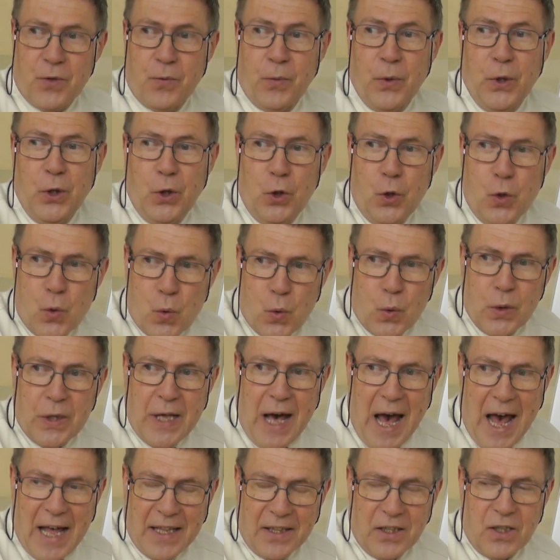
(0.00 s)
We knew
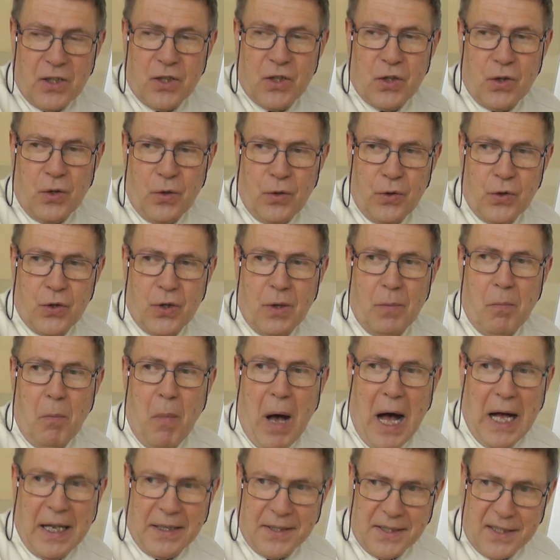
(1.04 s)
that the solution
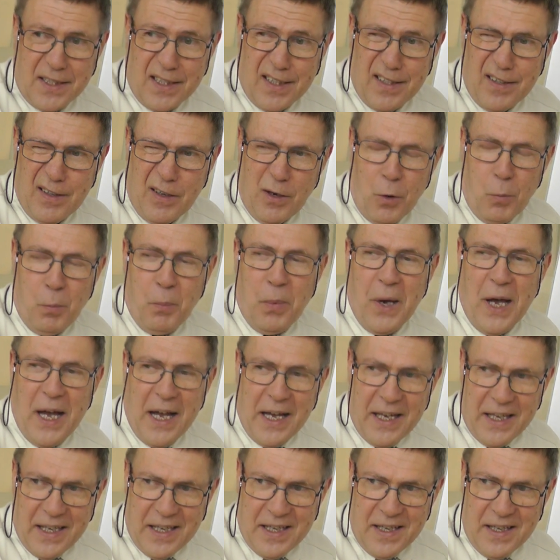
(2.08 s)
must
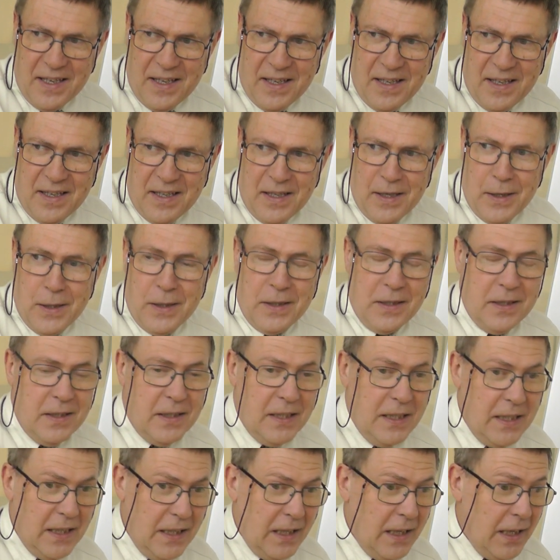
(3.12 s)
obey
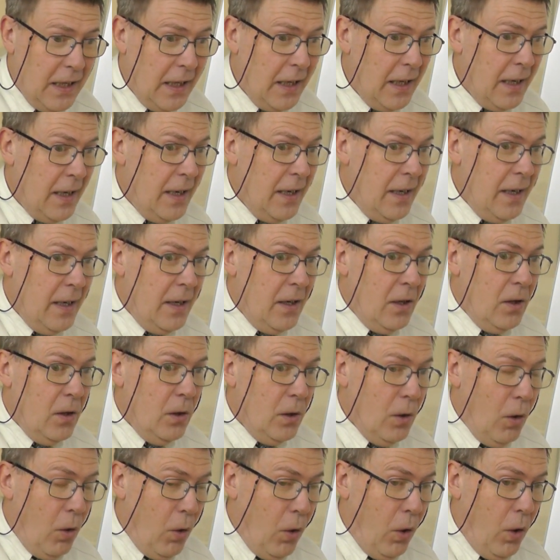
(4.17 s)
the
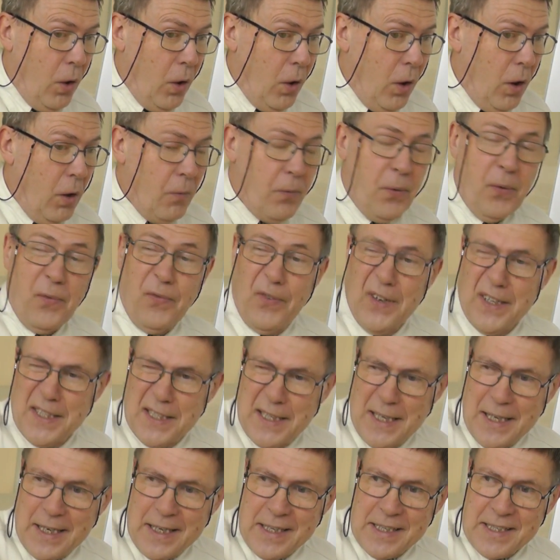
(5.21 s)
law of
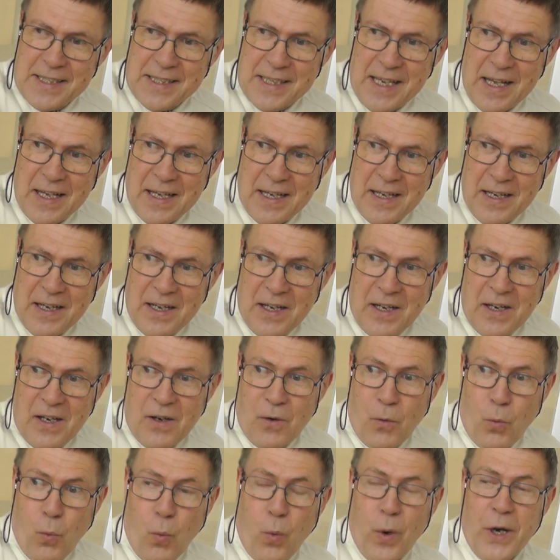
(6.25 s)
physics,
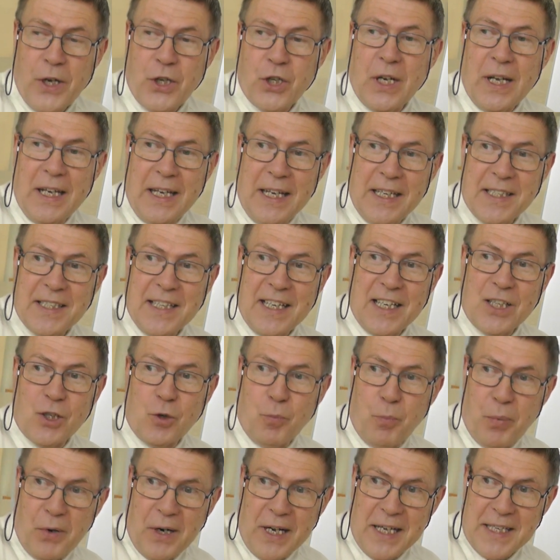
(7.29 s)
which is
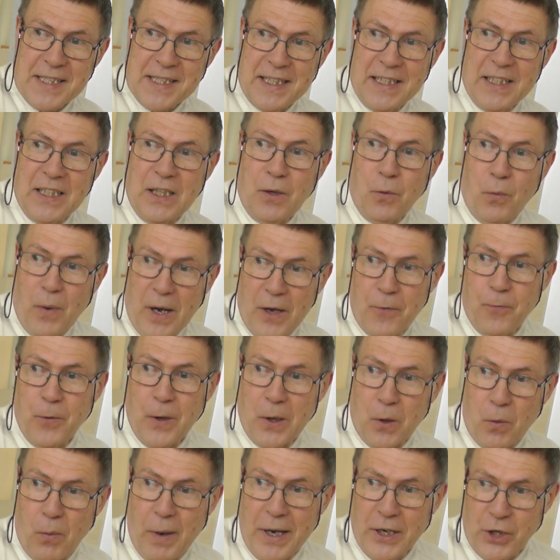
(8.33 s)
expressed in the wave
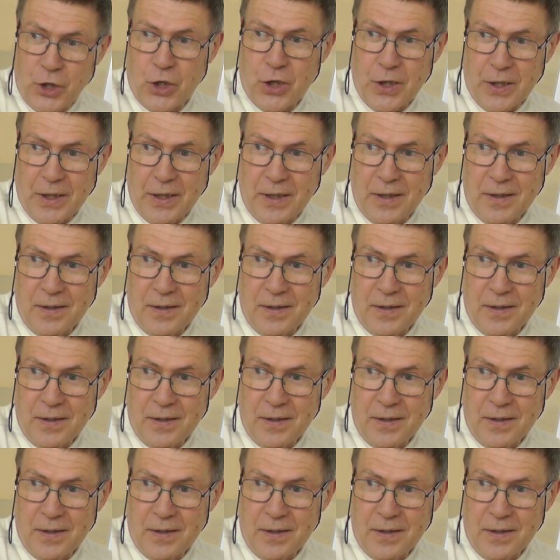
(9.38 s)
equation.